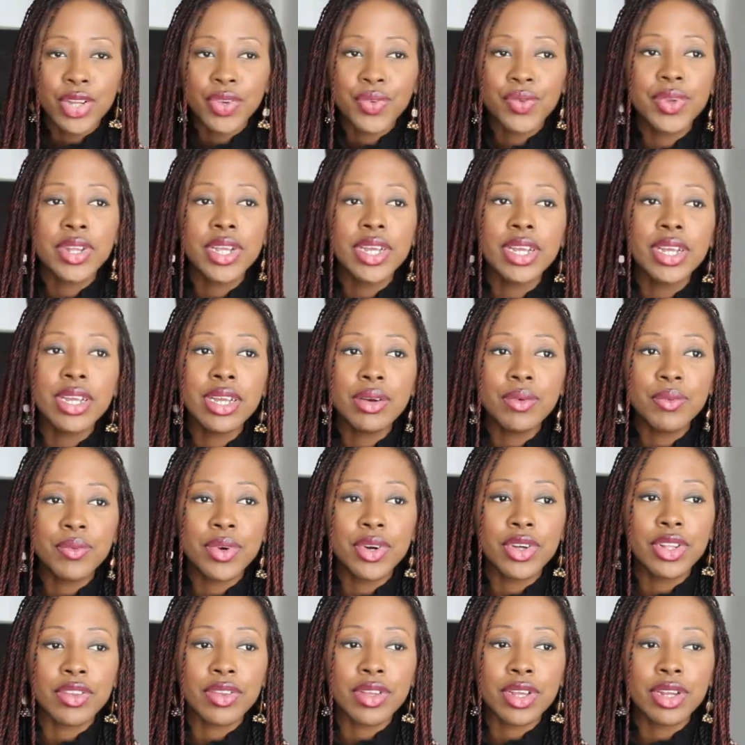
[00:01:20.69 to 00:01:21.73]
Today
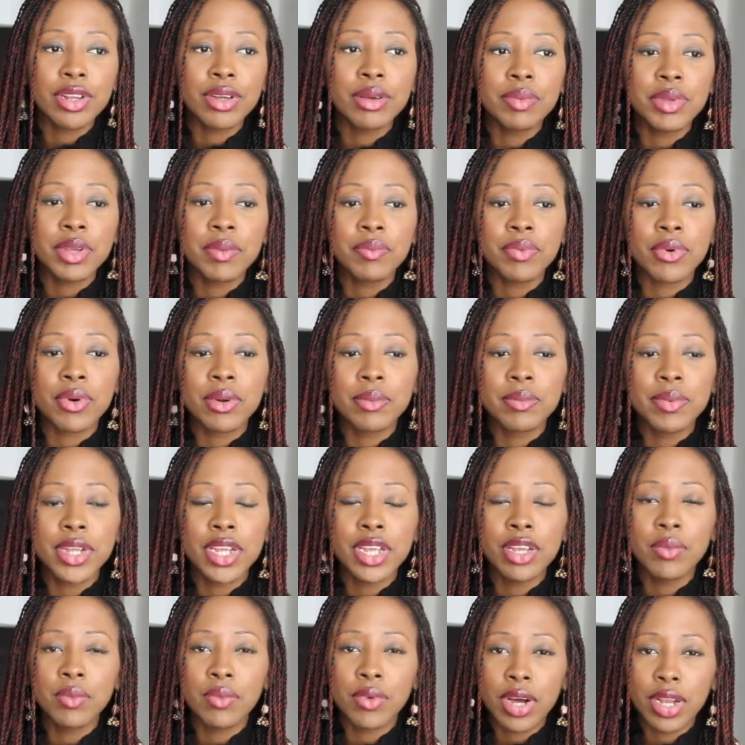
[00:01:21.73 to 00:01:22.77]
was gonna be
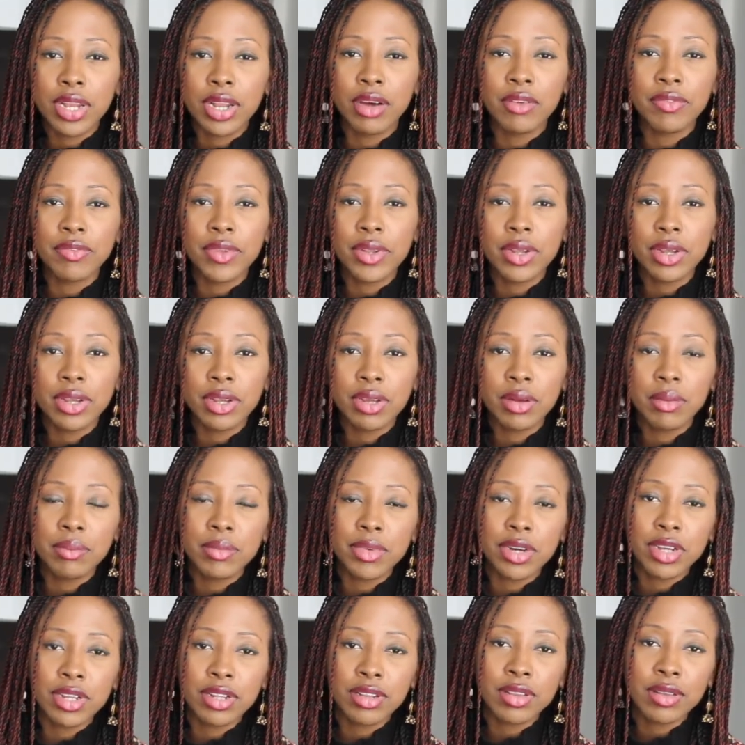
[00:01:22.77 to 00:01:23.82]
probably one of the
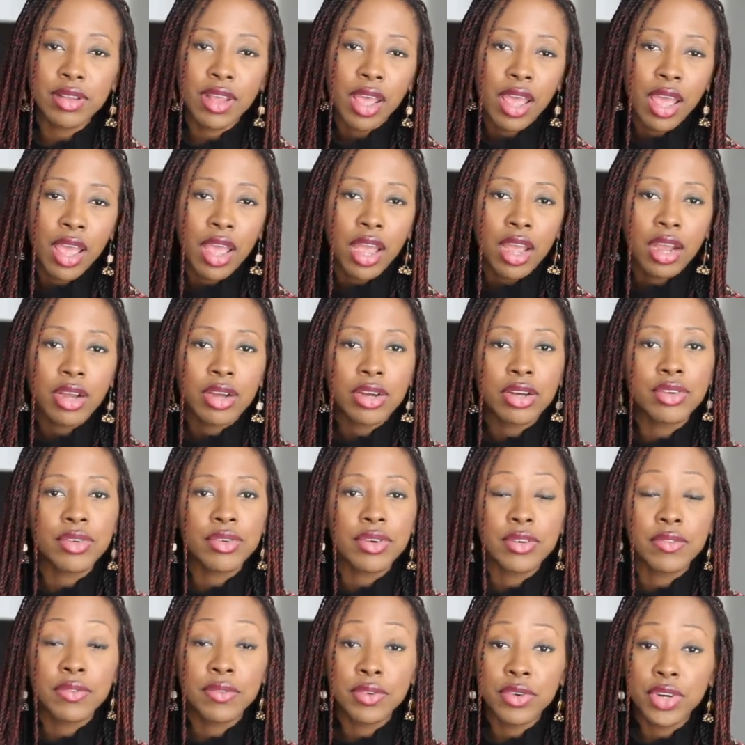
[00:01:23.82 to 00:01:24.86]
most
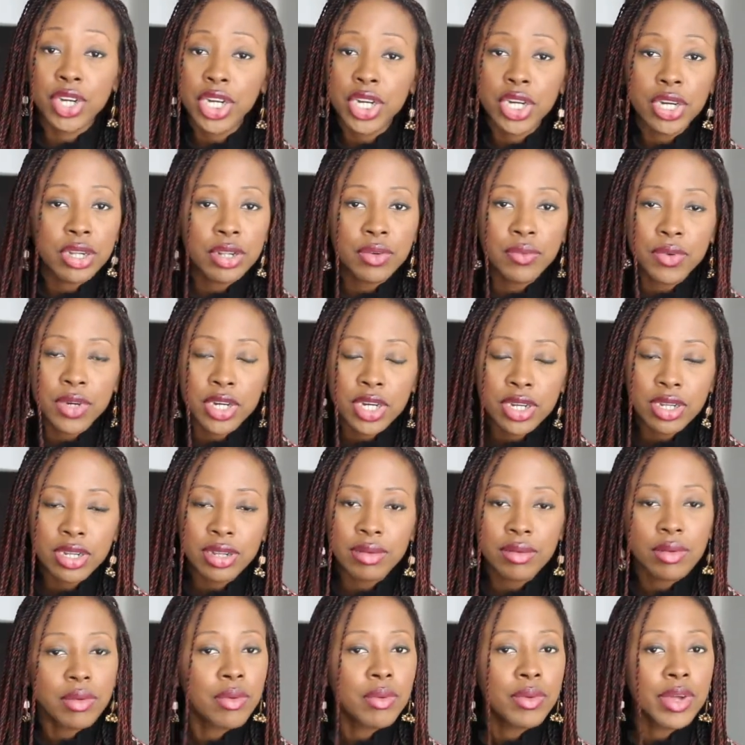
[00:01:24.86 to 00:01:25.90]
controversial
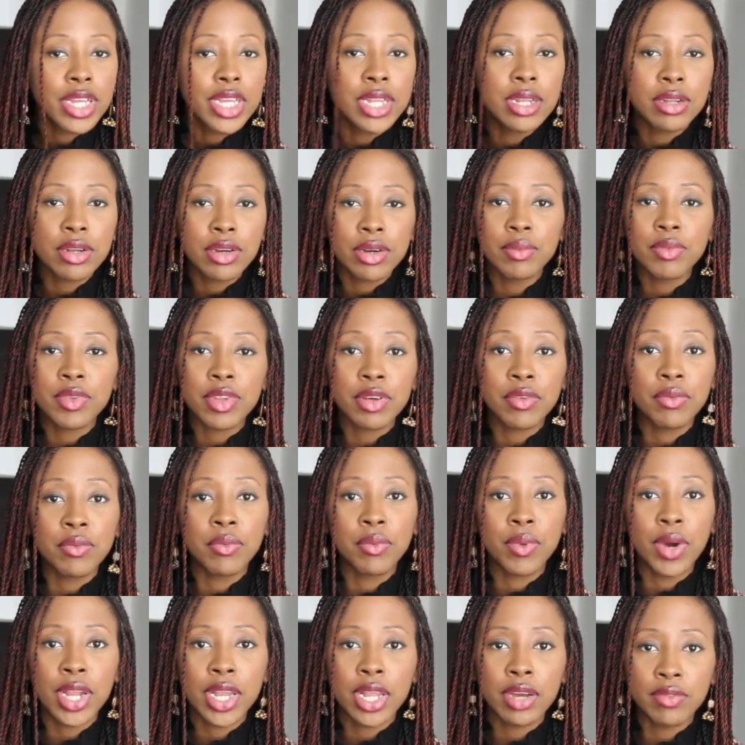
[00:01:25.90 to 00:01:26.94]
one in terms of
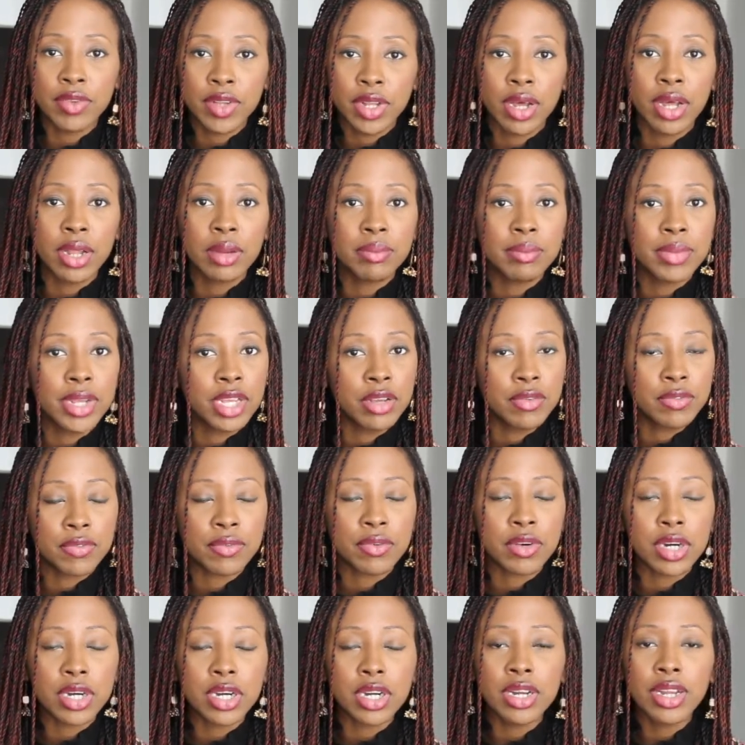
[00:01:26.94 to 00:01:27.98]
what I've done
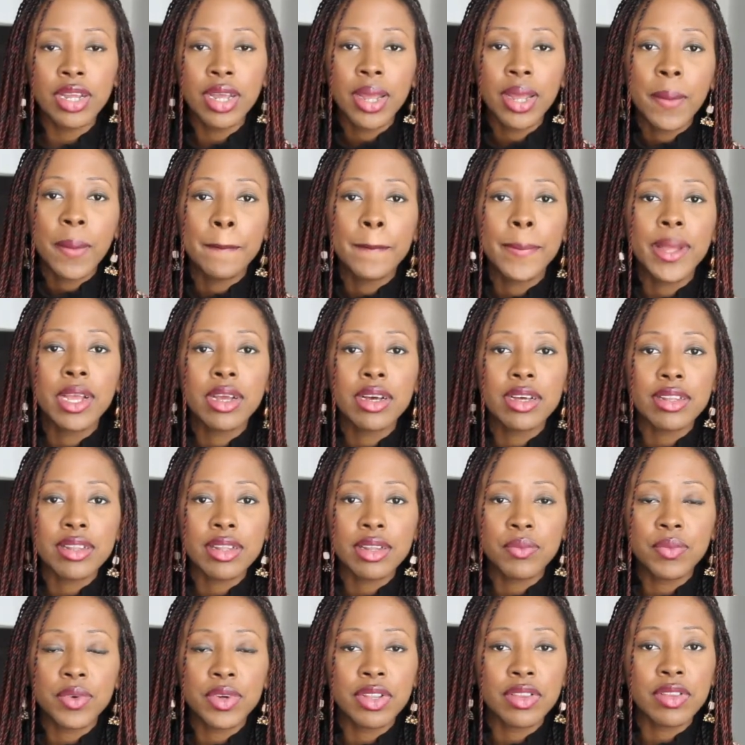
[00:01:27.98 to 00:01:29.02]
before because
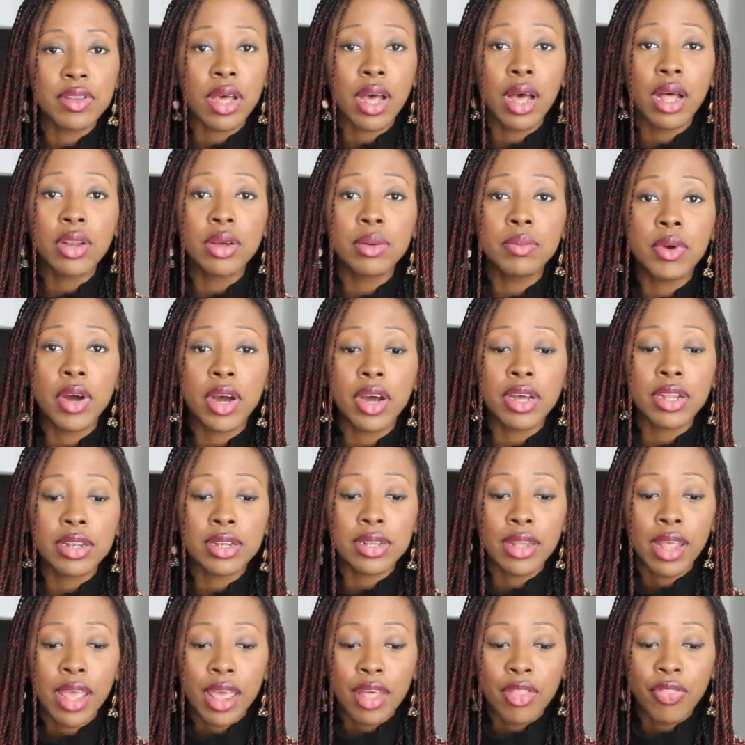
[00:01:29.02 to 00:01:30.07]
it was all about
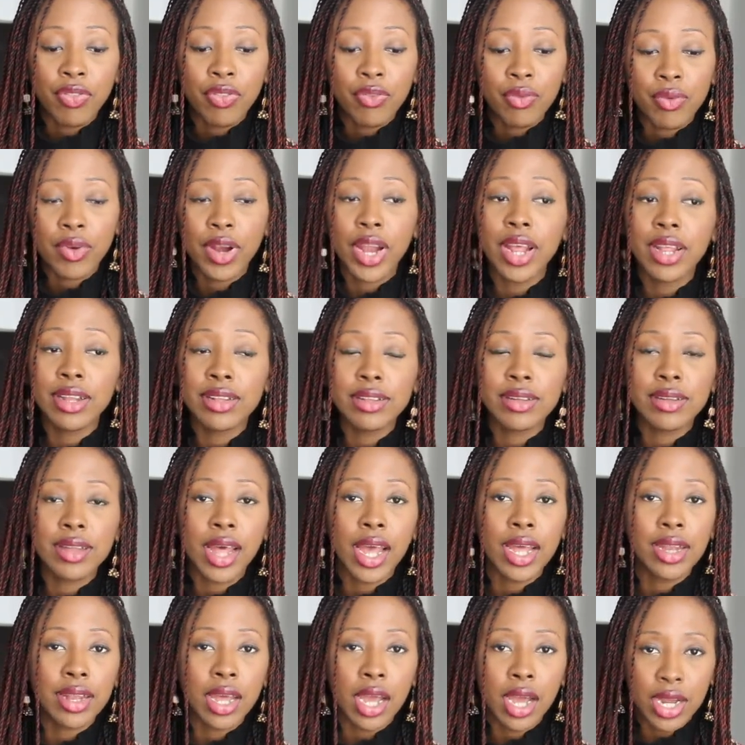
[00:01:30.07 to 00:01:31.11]
friends
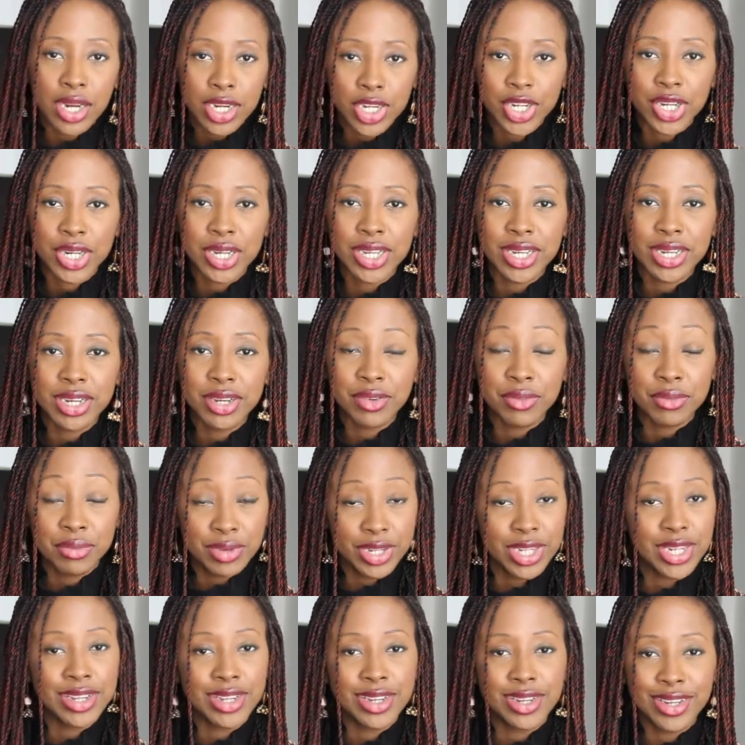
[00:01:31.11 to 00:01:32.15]
that actually
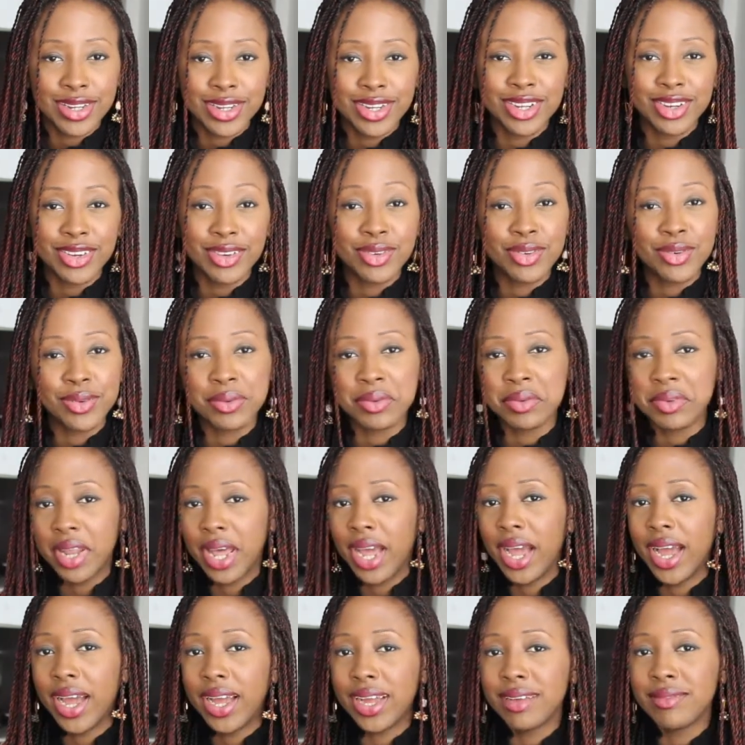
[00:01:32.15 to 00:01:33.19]
really need to
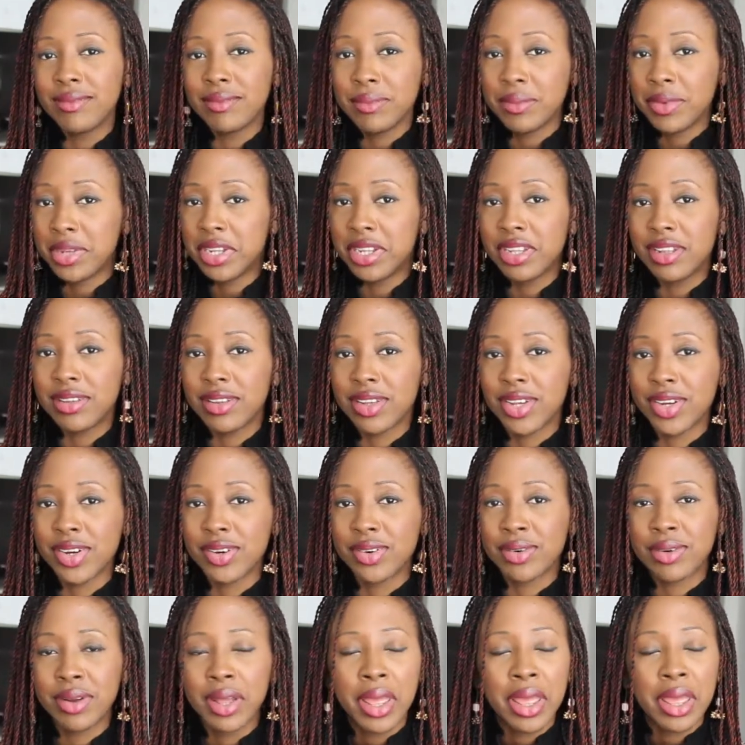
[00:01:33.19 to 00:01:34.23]
die this
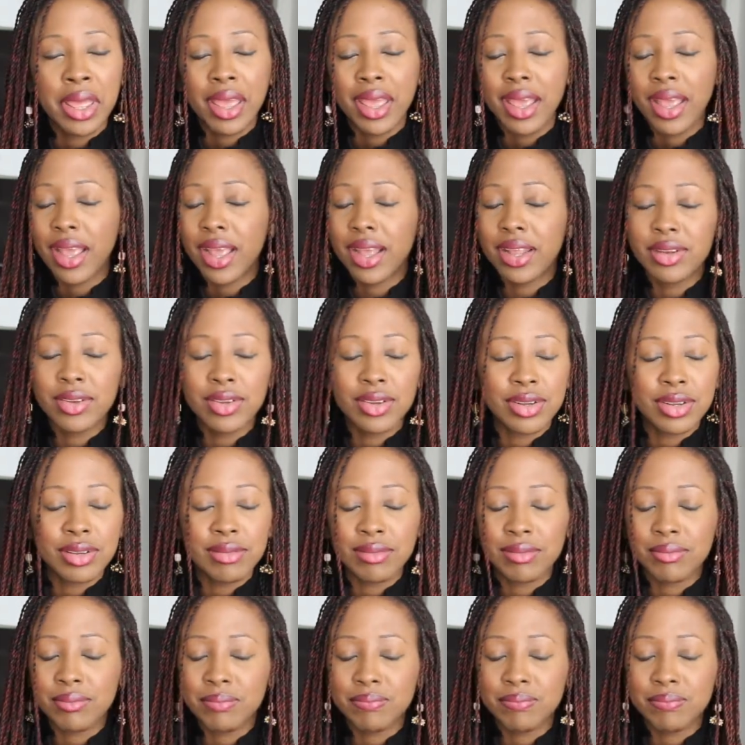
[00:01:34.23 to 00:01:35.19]
year and not